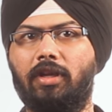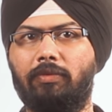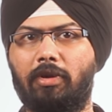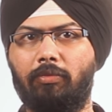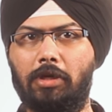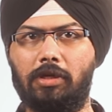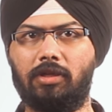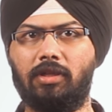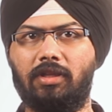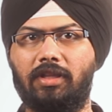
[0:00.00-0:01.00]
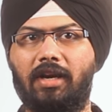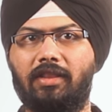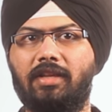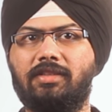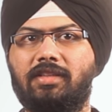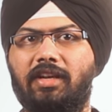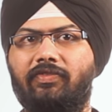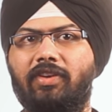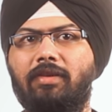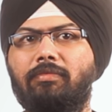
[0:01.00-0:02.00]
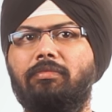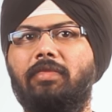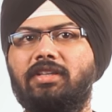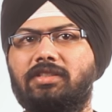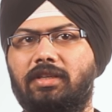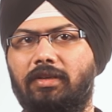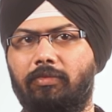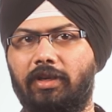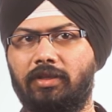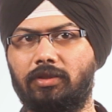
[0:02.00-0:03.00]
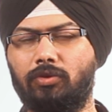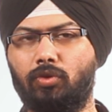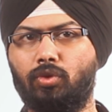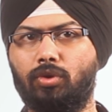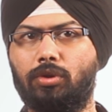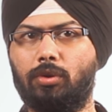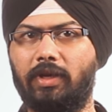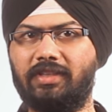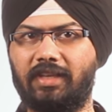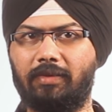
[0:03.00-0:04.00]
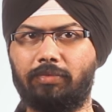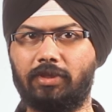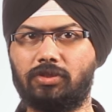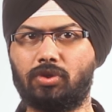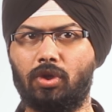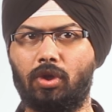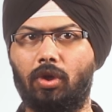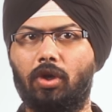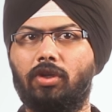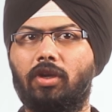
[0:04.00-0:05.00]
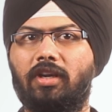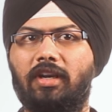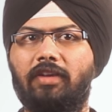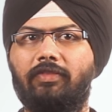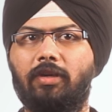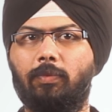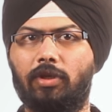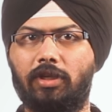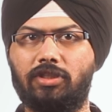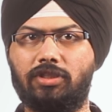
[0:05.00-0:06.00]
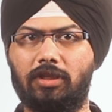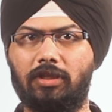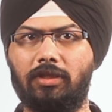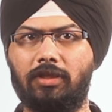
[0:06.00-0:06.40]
Remember that this referee must comment through examples on your relevant potential,